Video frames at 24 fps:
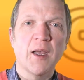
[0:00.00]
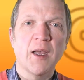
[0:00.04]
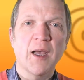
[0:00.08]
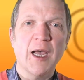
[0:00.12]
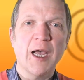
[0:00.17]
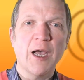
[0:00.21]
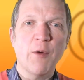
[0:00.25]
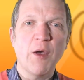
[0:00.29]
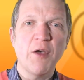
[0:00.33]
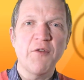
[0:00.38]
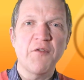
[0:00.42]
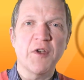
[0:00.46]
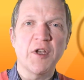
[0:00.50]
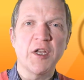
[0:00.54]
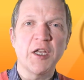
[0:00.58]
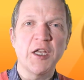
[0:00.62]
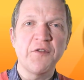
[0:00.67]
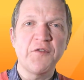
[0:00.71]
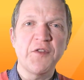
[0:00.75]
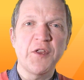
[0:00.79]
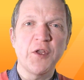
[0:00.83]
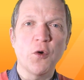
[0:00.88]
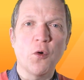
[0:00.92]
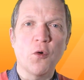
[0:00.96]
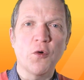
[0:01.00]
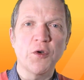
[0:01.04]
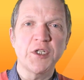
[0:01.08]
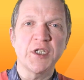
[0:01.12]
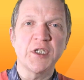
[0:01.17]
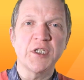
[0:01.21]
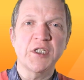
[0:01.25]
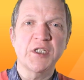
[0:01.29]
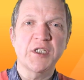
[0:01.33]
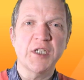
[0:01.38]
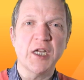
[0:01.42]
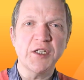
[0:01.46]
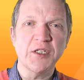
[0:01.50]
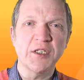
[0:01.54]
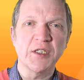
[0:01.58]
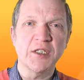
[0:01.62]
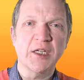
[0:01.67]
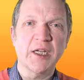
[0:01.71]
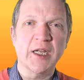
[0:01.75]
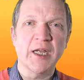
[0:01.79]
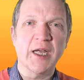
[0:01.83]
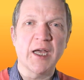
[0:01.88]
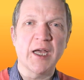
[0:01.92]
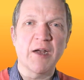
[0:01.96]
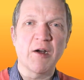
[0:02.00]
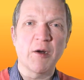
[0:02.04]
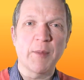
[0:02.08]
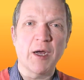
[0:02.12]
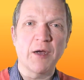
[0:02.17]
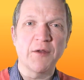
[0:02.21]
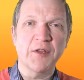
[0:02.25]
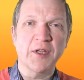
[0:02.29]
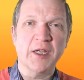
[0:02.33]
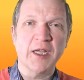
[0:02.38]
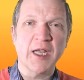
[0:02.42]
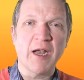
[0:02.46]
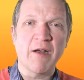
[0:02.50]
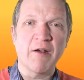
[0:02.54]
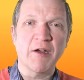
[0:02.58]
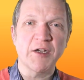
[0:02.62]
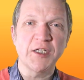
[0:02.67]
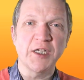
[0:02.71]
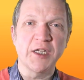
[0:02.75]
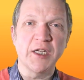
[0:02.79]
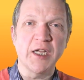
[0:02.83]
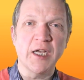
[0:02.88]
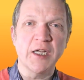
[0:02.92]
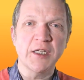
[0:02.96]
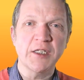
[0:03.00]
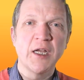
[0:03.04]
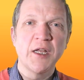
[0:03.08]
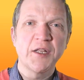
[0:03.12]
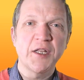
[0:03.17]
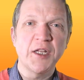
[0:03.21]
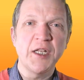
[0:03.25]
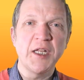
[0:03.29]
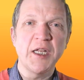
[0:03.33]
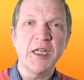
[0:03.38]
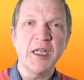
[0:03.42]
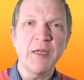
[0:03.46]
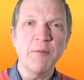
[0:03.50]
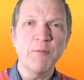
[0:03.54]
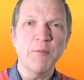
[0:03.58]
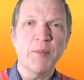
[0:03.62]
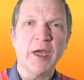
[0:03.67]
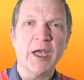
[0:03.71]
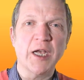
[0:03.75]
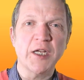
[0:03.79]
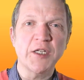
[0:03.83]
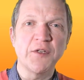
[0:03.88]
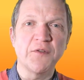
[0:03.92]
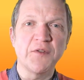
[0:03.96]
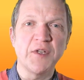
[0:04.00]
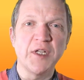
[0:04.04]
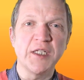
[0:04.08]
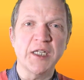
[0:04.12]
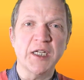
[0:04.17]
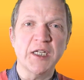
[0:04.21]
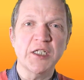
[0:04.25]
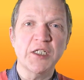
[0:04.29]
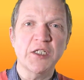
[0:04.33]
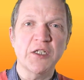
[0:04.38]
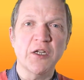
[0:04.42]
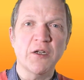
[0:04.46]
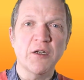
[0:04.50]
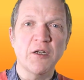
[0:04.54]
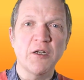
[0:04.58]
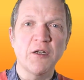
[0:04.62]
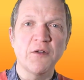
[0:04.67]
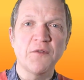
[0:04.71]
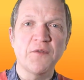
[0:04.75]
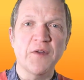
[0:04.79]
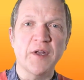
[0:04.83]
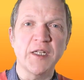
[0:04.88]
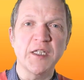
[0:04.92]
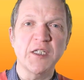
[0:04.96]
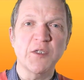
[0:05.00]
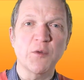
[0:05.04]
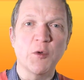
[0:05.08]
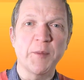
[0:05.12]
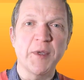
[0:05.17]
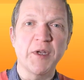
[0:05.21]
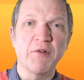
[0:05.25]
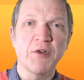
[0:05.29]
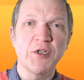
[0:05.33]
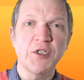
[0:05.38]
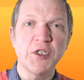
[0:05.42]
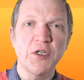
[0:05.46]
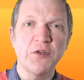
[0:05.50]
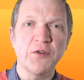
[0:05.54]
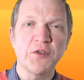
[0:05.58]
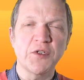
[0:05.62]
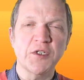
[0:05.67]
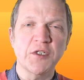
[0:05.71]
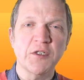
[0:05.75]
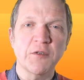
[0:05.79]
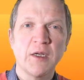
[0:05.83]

However, if the audience doesn't care about the character yet, then the impact of these external events will be reduced.